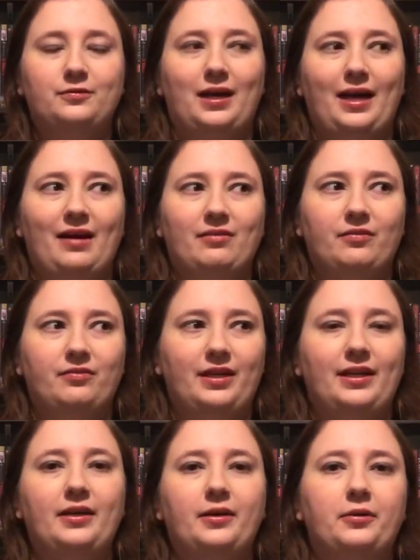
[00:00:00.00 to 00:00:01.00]
I have a
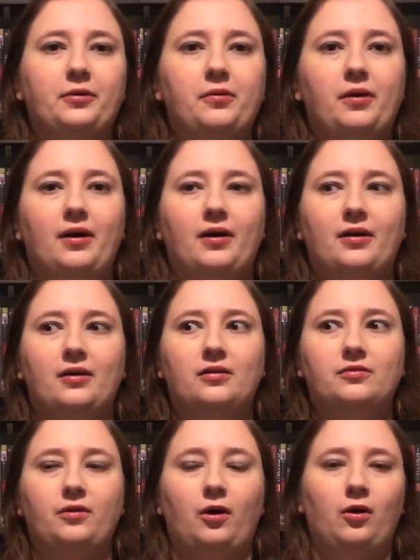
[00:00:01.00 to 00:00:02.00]
video
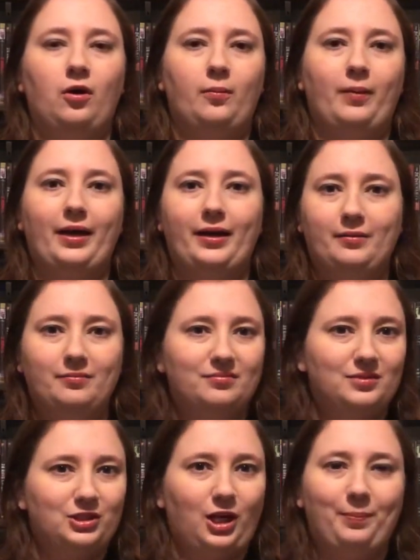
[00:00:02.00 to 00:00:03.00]
of all of my
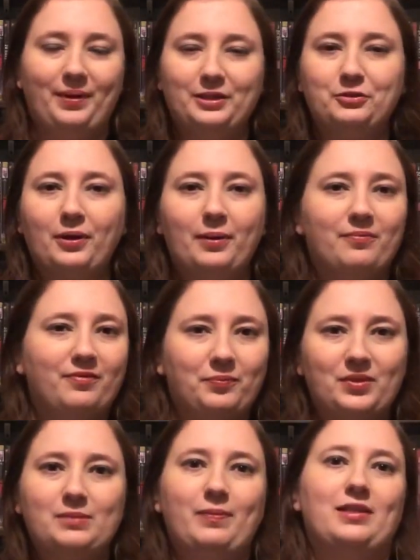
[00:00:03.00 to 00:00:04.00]
shopping trip
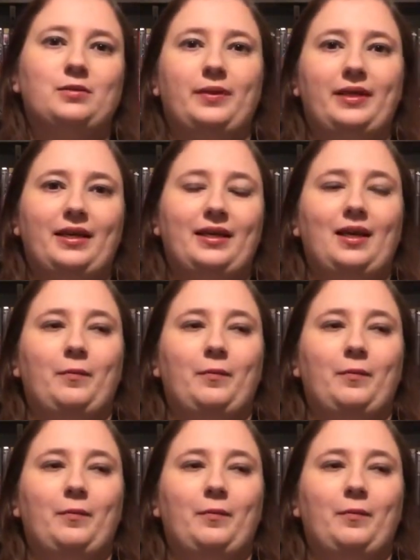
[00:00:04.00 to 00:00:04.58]
from this past weekend.